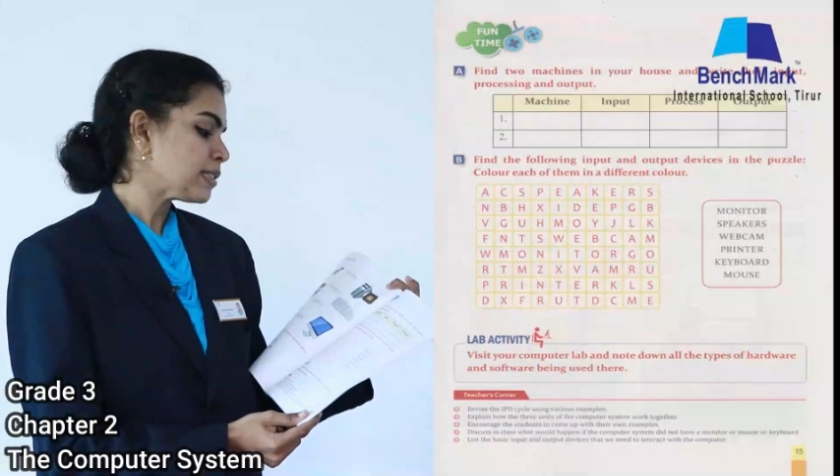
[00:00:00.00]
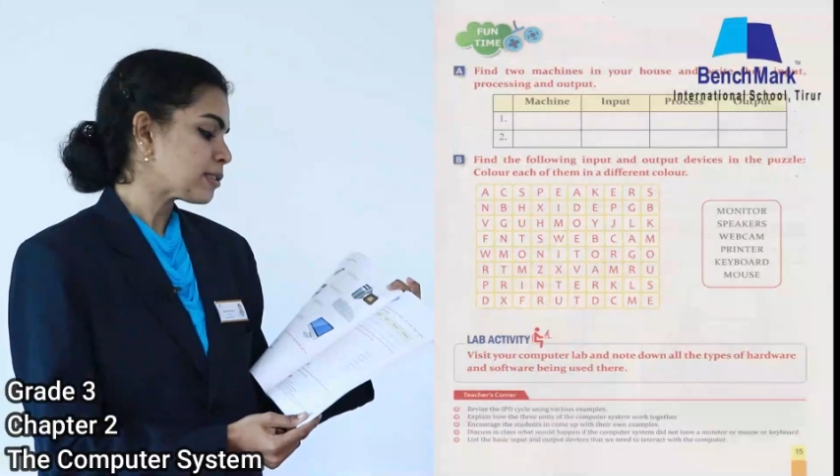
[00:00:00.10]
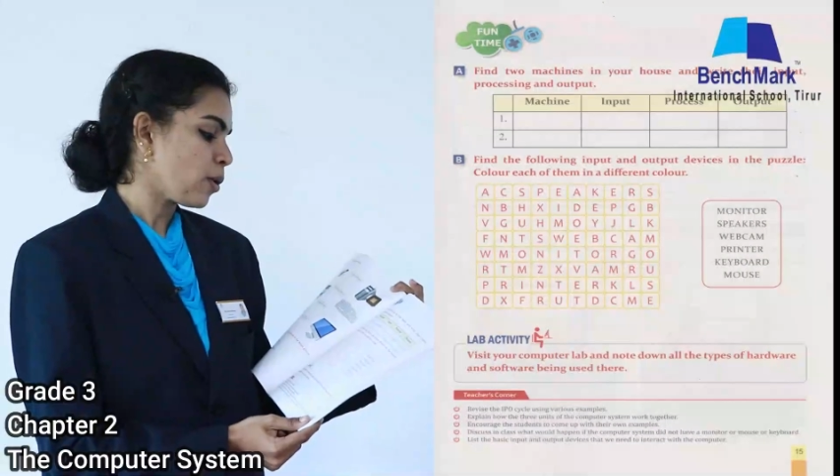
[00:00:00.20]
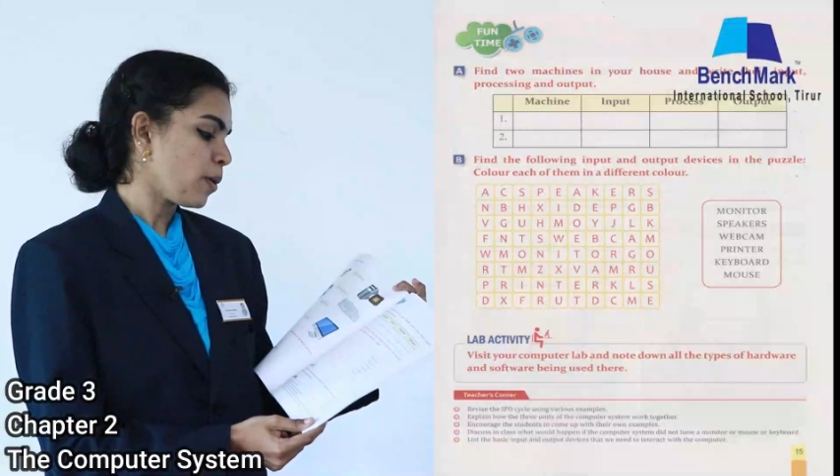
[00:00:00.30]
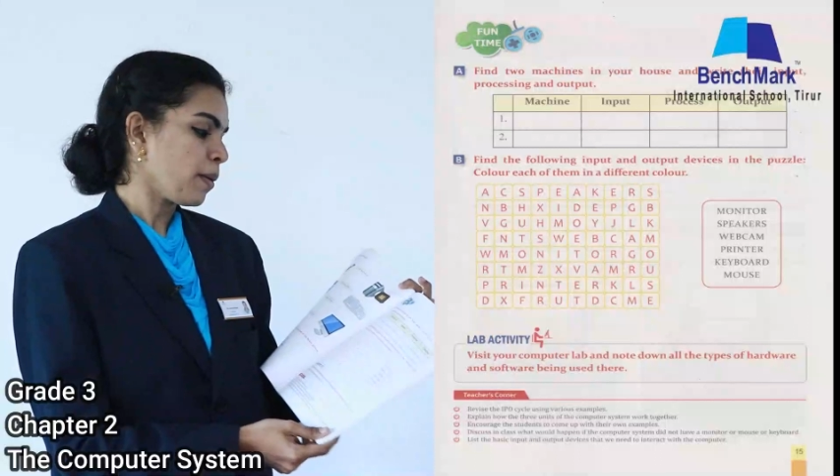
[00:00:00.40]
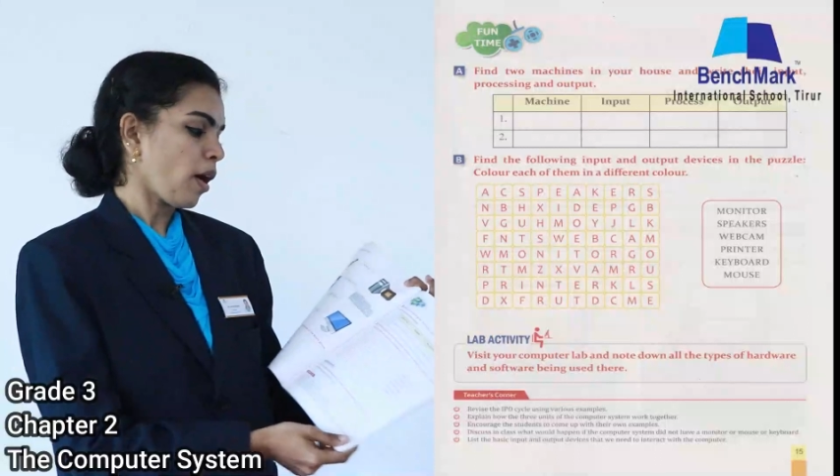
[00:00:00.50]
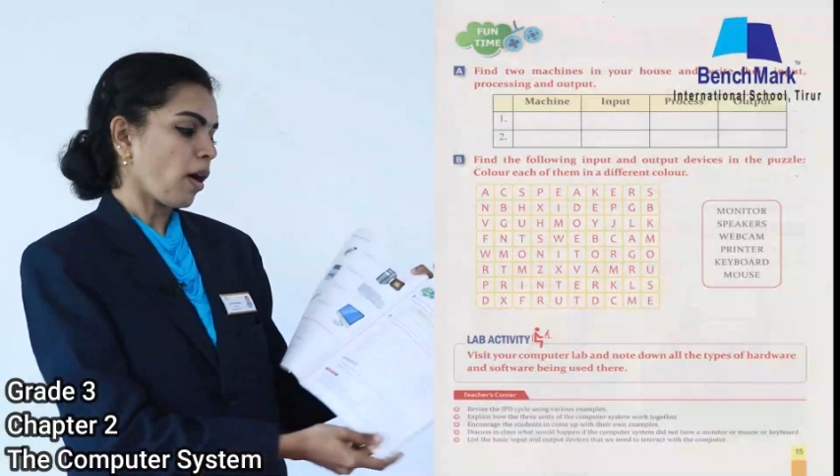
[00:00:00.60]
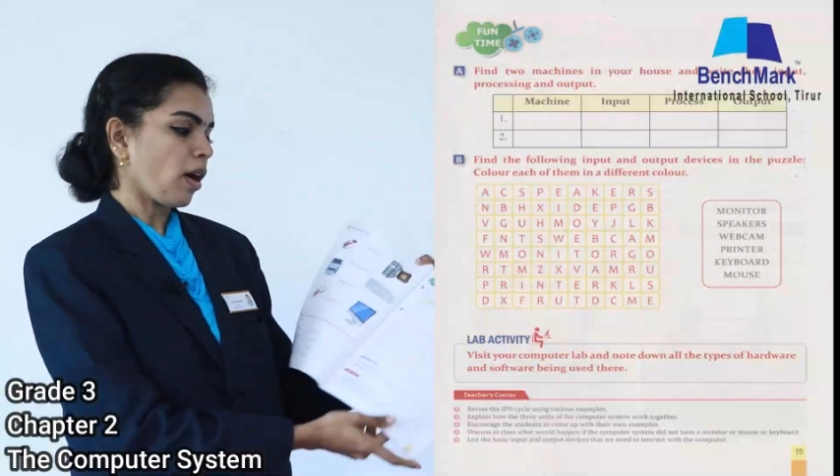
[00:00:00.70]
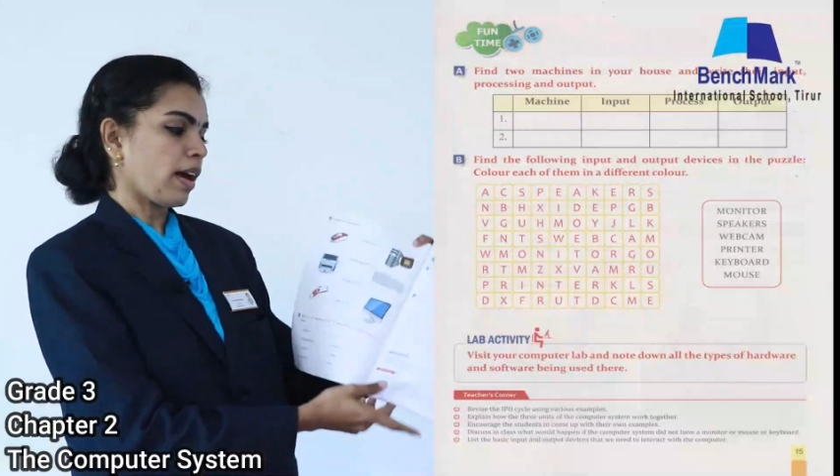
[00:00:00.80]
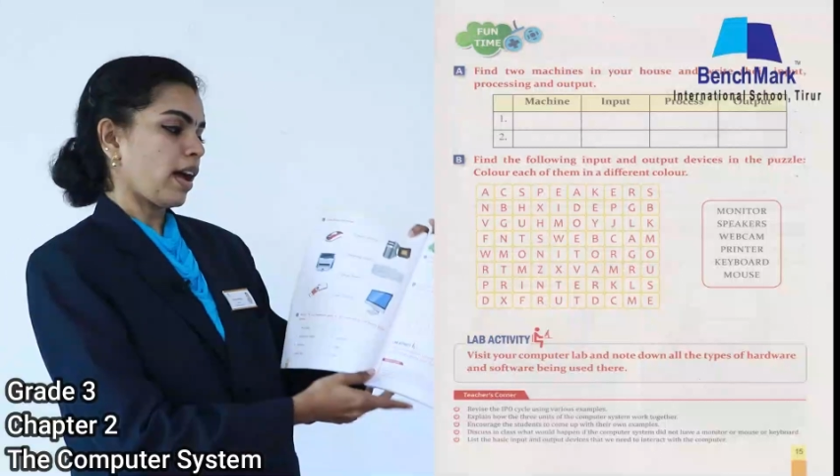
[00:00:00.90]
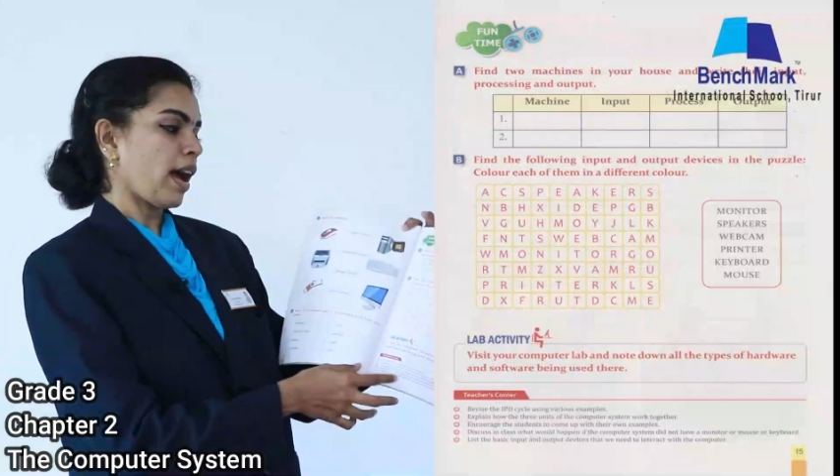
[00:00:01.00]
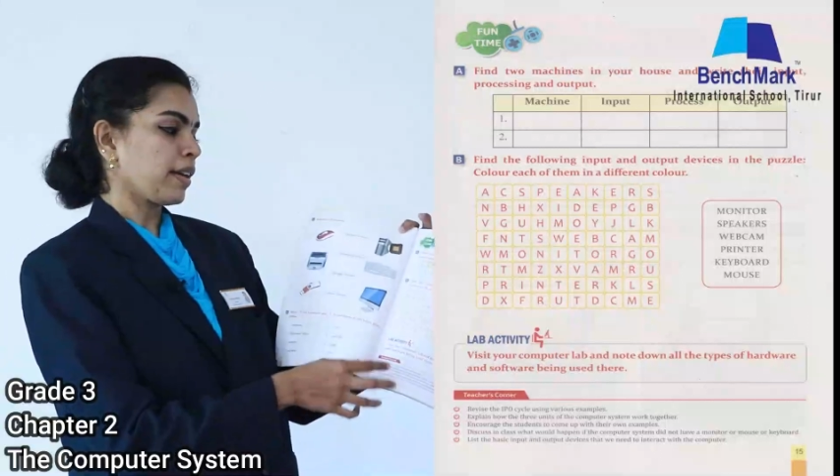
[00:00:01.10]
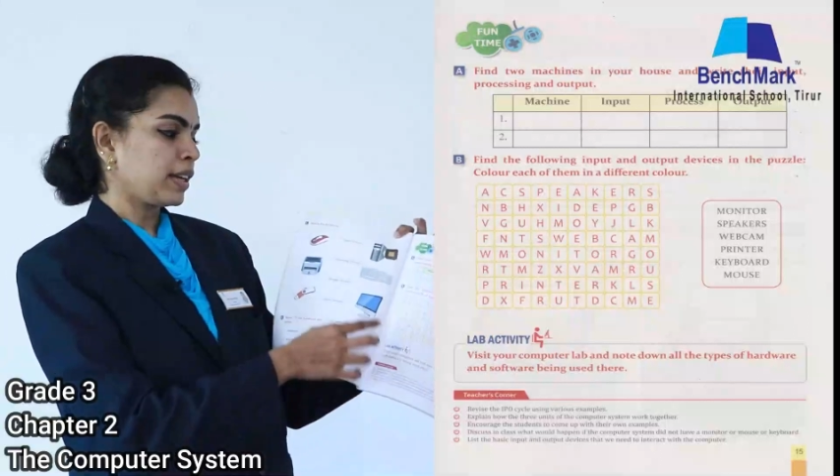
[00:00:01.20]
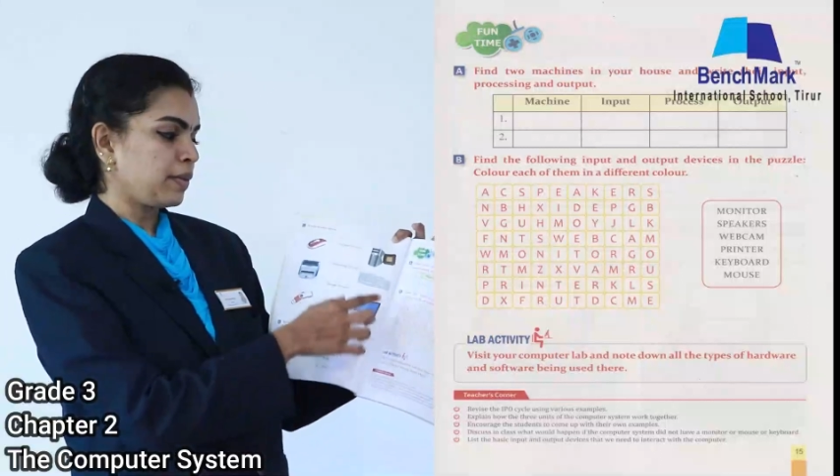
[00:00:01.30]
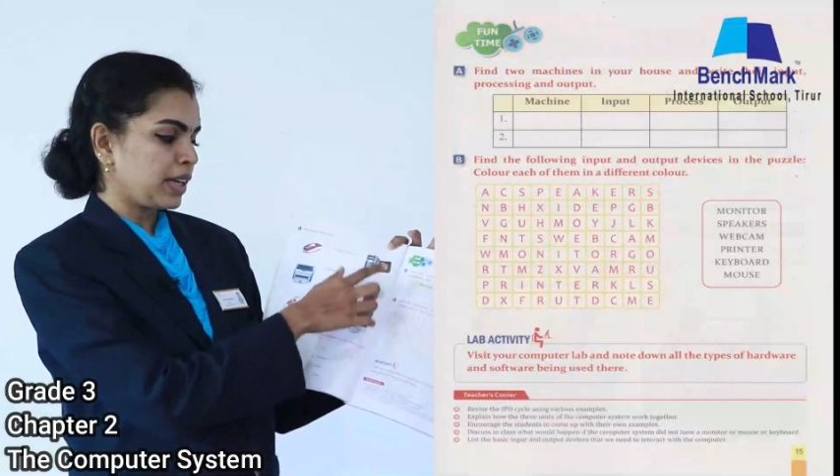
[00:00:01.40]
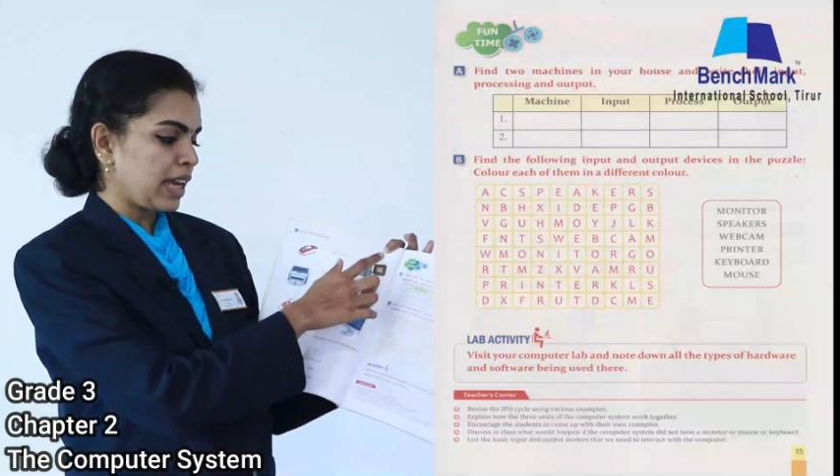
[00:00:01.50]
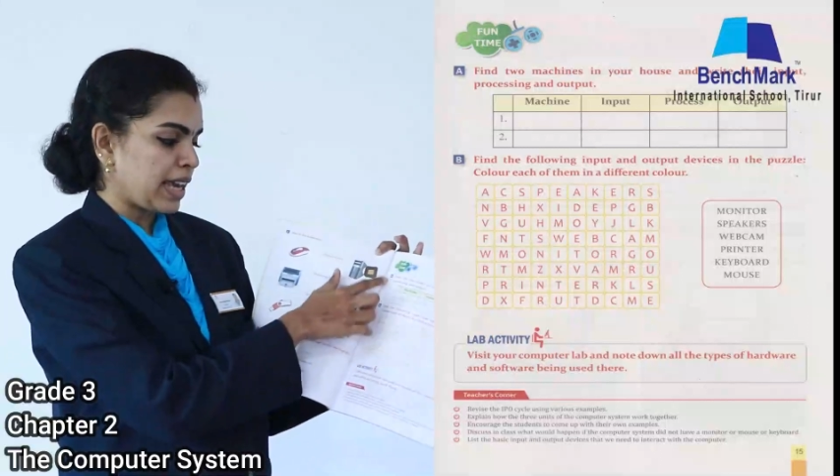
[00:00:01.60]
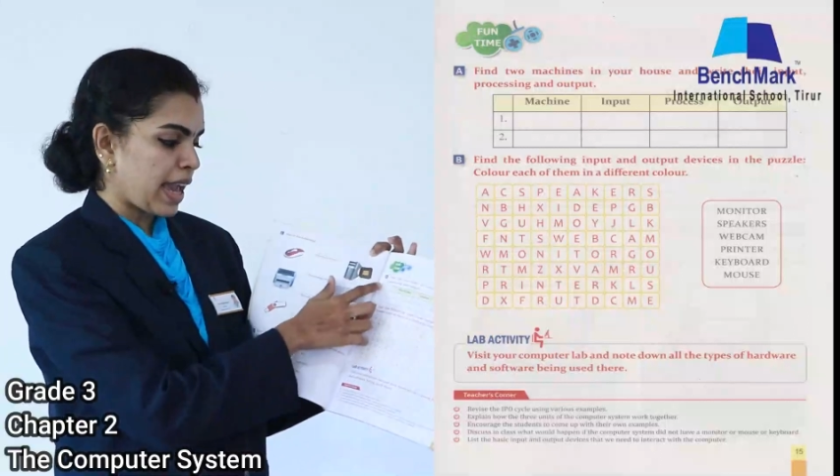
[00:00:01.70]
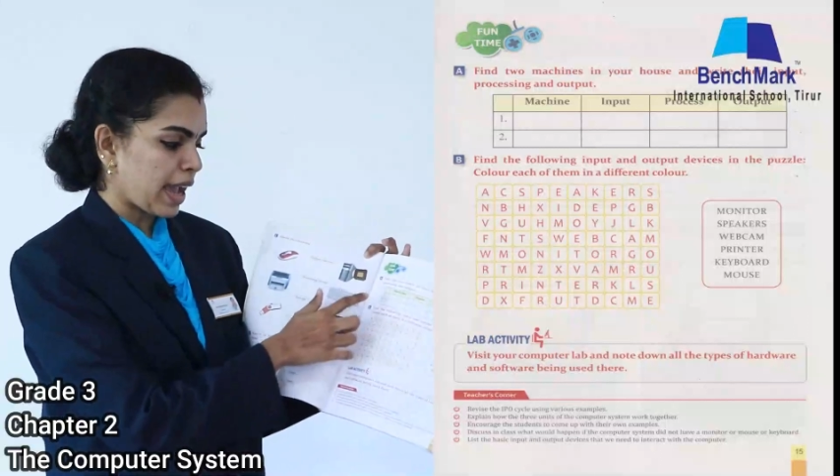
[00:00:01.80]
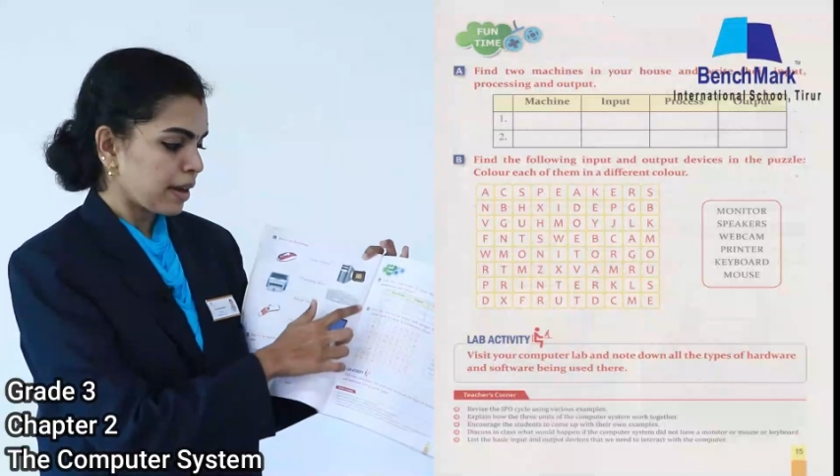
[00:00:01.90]
So
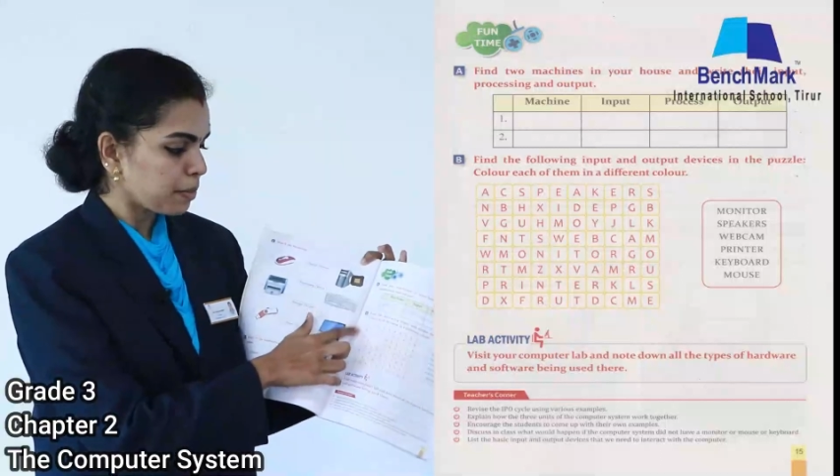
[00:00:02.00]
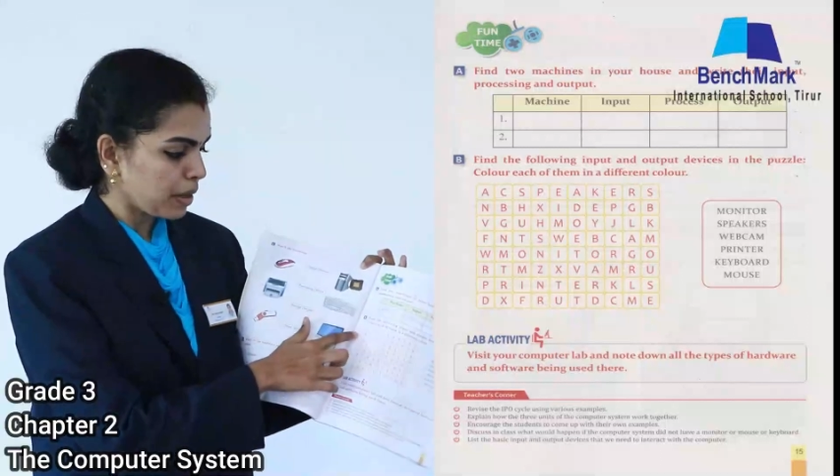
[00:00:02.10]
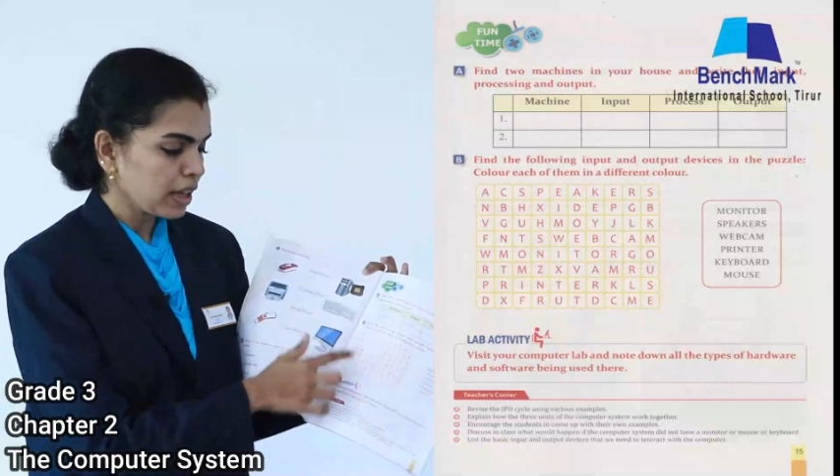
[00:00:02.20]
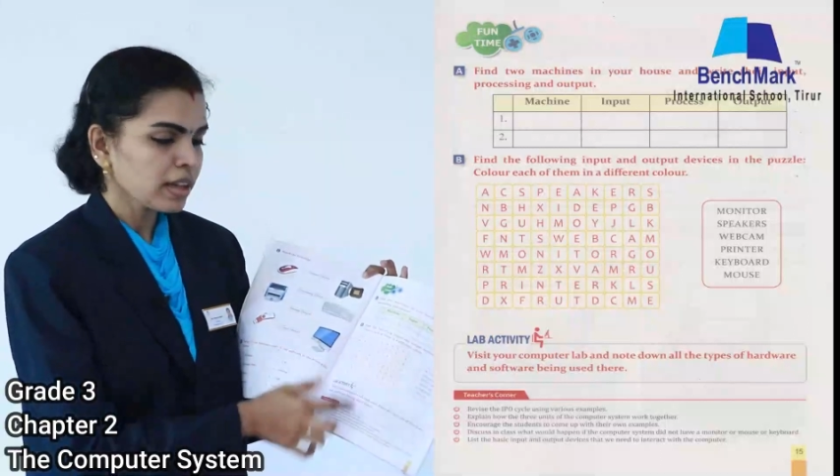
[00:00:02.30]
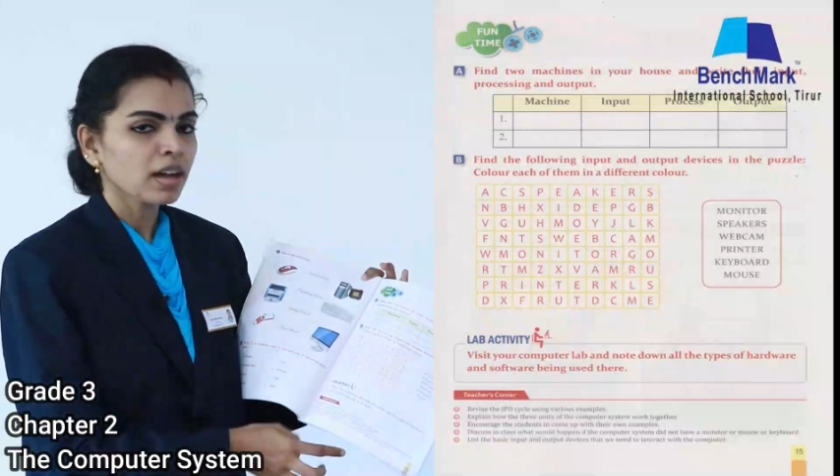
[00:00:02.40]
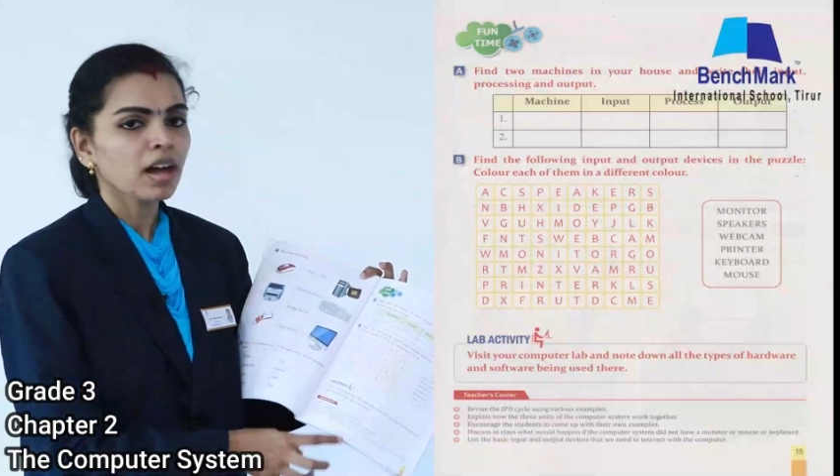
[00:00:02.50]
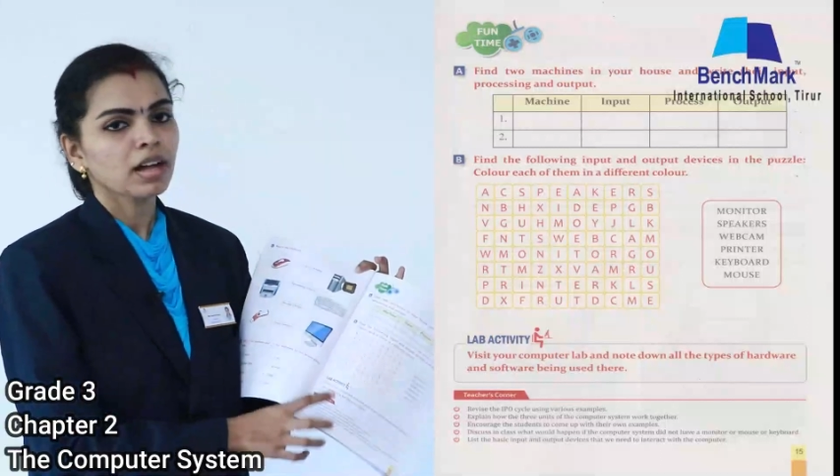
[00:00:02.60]
activity A and B